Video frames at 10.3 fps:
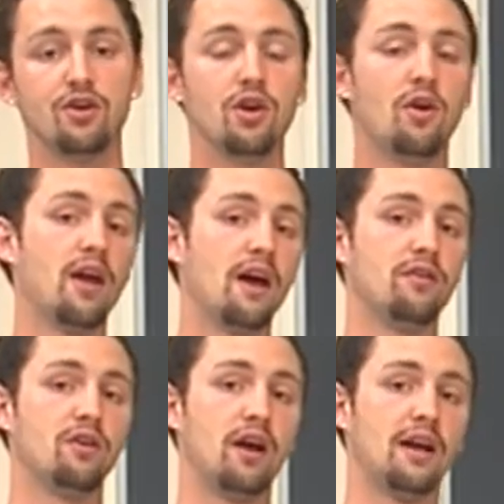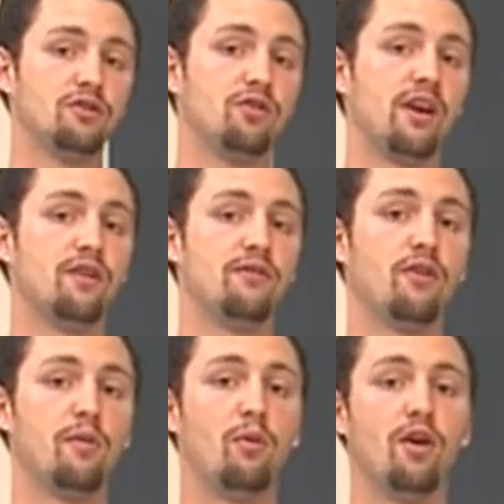You don't have as great a
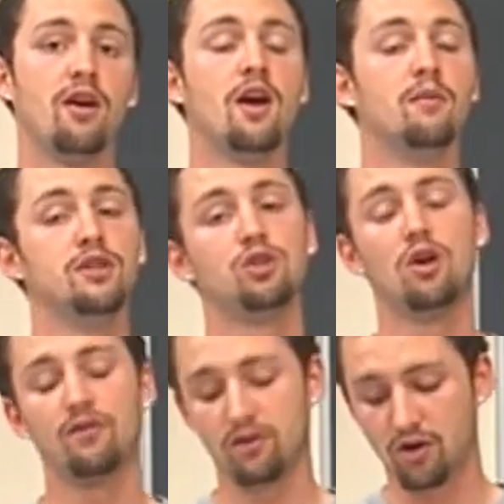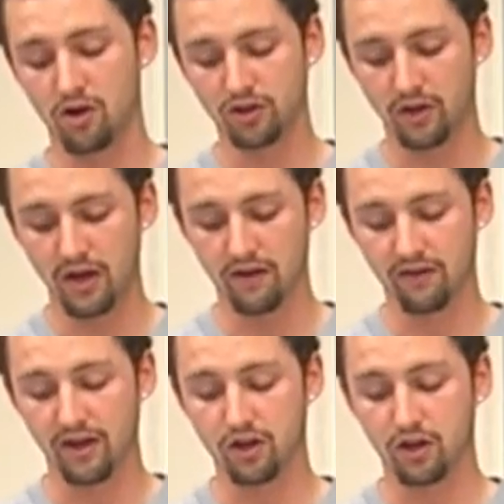far point, but you also
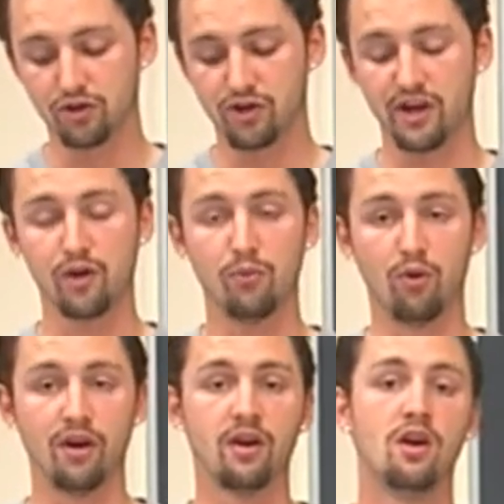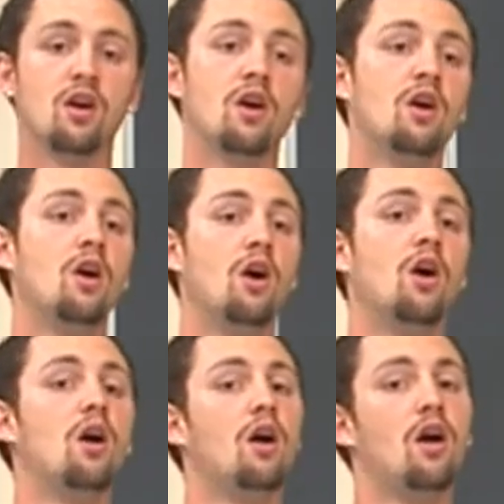have a closer near point.
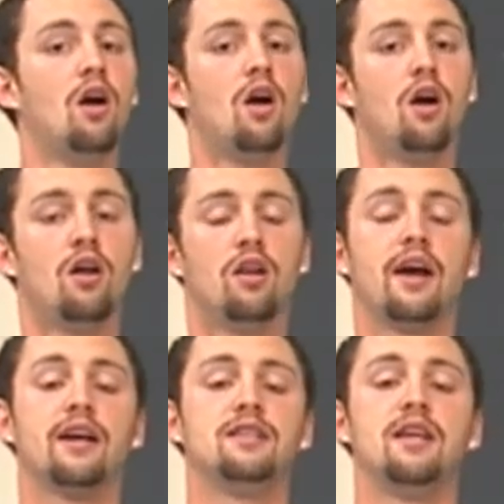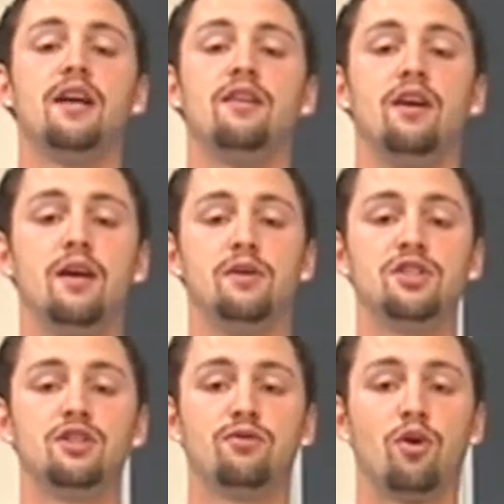Like I said, the image
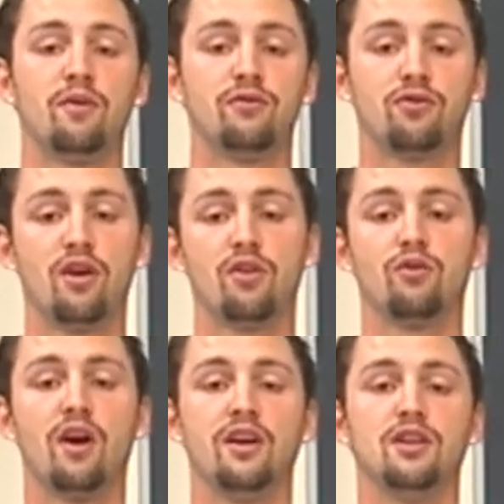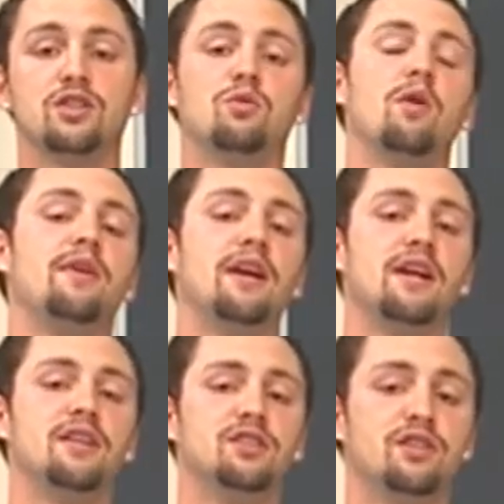is formed in front of the retina, so what we
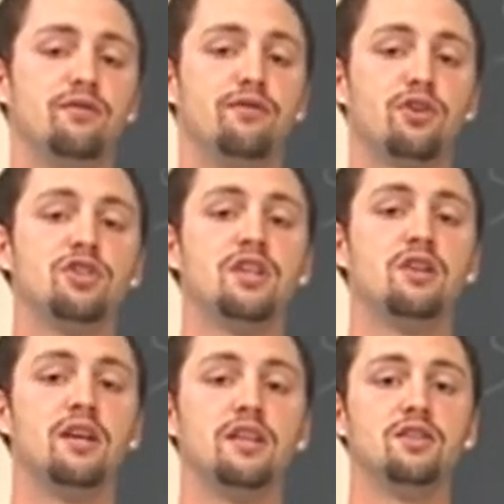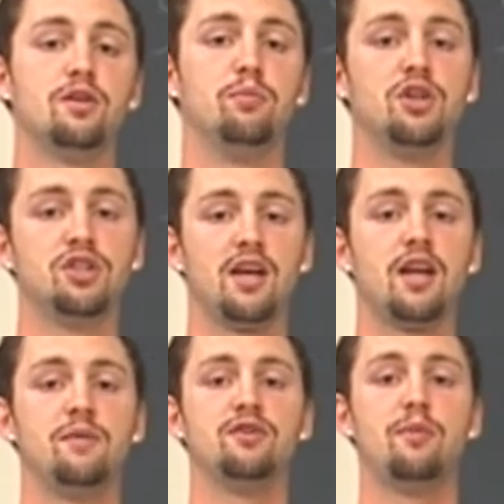need is a diverging lens to push that
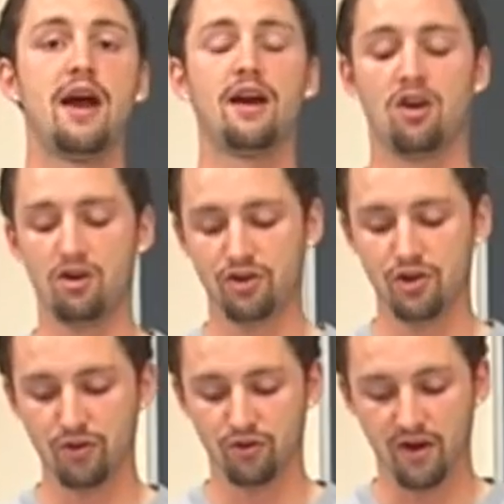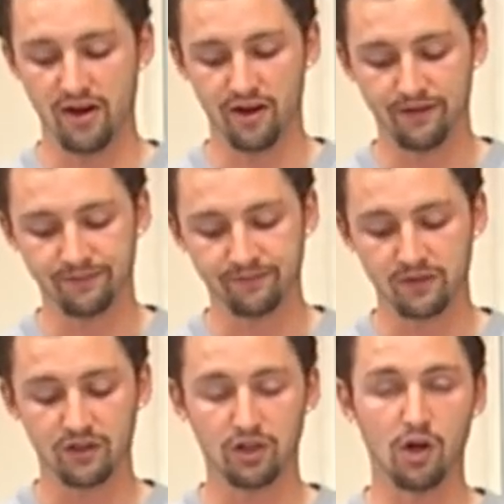image back onto the retina
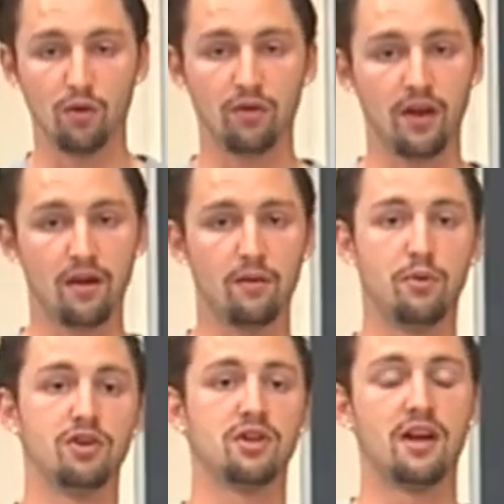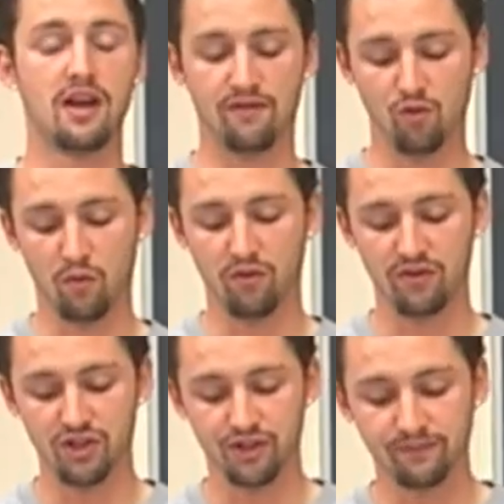so the person can have normal
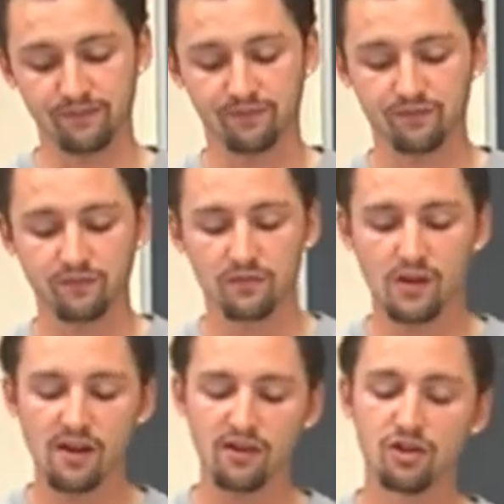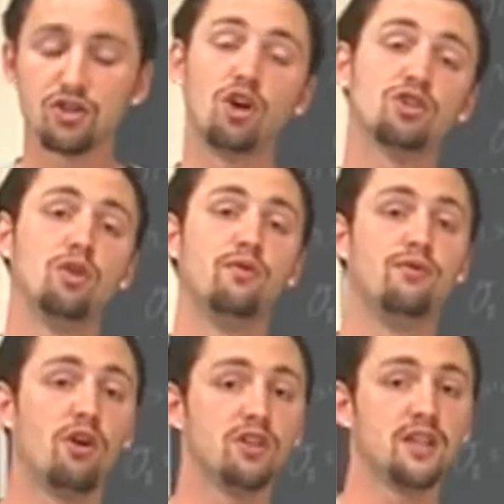vision. There's also
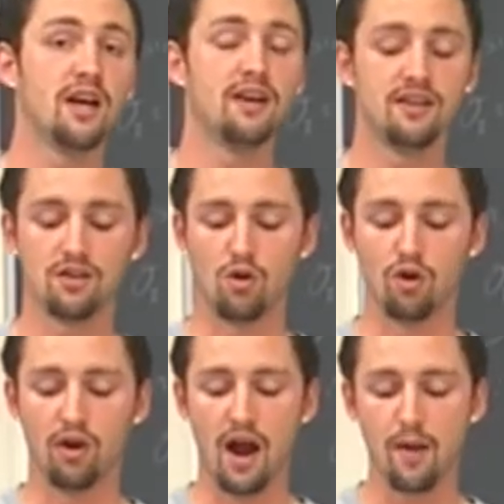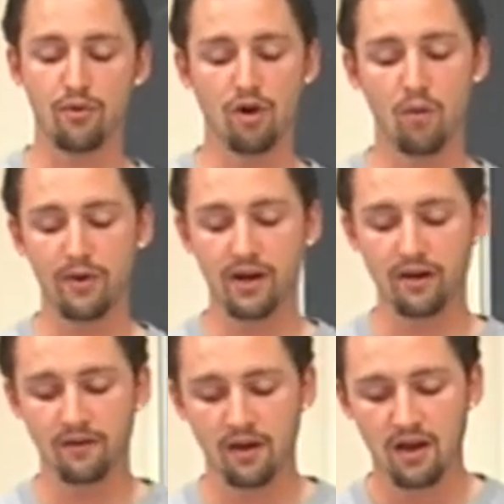farsightedness, or
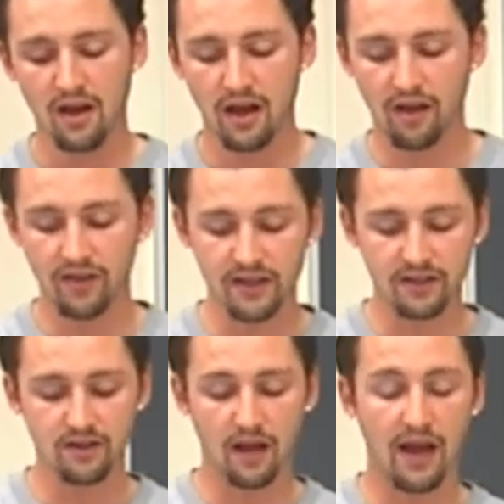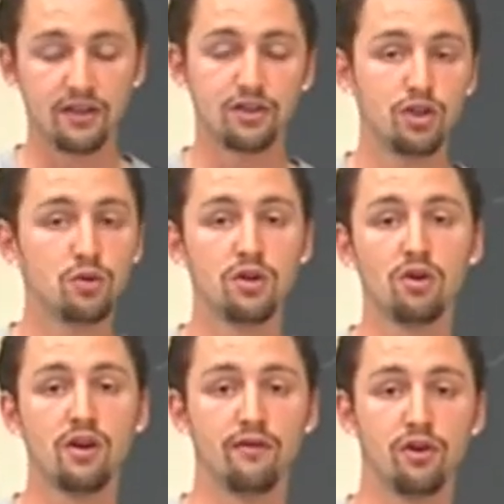hyperopia, and this has too
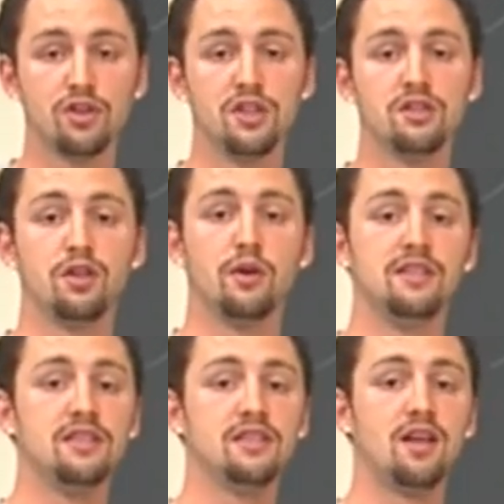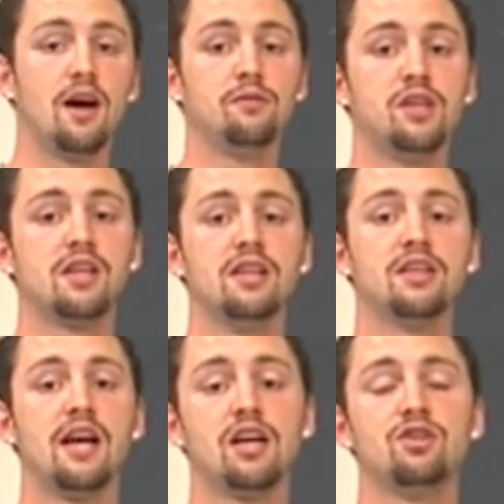little convergence, so a distant object is
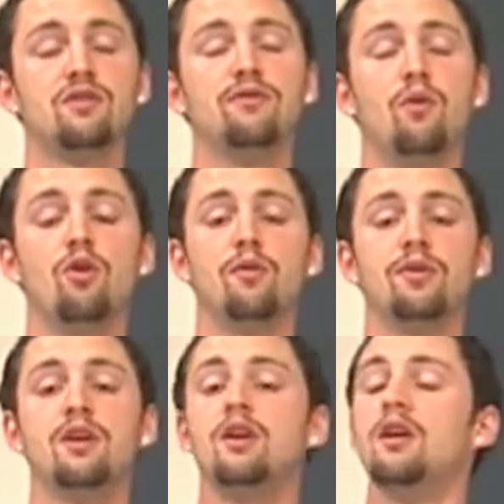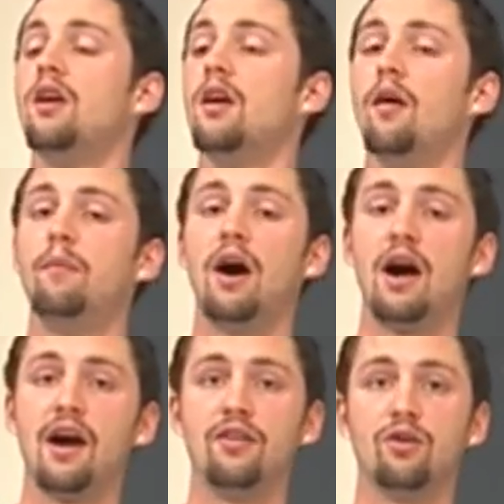actually formed
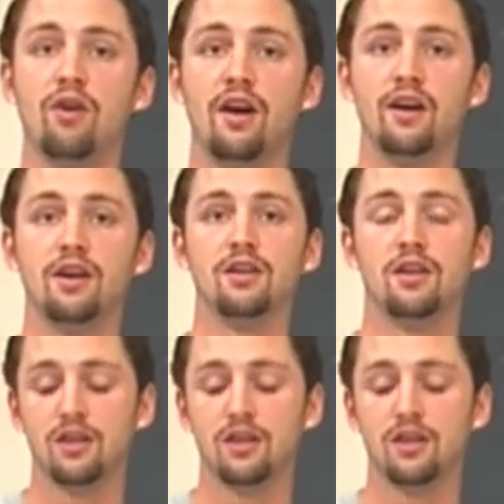behind the retina.